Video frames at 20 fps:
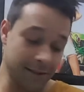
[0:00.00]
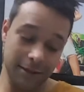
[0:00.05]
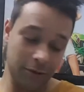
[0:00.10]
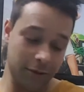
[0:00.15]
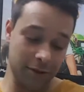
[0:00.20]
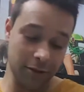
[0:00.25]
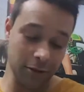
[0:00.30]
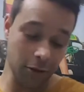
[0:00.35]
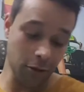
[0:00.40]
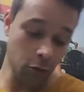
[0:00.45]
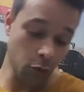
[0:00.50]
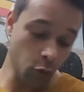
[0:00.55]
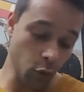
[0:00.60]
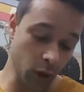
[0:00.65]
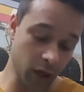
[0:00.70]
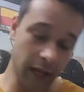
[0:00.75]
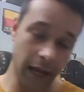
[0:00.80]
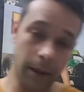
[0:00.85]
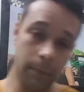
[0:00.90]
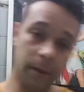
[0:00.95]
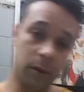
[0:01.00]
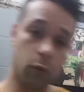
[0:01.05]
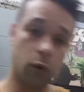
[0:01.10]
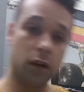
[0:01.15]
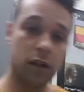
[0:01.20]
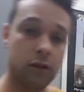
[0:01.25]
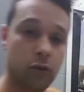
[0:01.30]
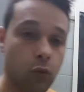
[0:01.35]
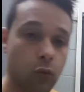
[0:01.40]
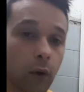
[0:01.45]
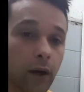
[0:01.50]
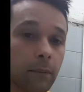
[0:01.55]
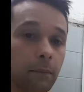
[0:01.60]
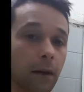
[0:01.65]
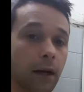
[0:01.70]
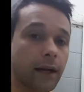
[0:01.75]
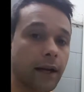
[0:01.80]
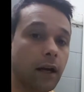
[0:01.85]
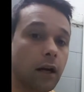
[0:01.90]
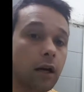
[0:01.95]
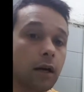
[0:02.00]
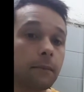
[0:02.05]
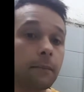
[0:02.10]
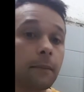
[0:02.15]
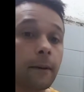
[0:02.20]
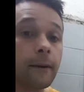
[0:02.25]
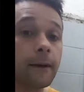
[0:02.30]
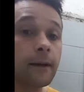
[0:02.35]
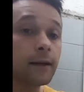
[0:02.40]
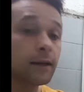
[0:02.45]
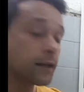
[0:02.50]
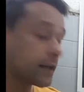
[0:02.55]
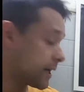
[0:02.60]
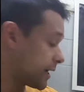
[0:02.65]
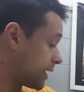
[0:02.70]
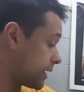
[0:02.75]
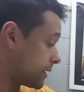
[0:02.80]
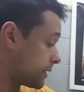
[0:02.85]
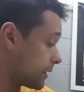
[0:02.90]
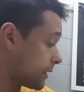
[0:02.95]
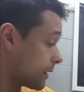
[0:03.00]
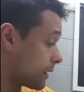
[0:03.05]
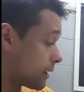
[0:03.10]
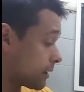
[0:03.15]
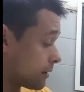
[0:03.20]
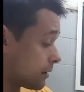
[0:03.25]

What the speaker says: So what happened was, when my arm hit,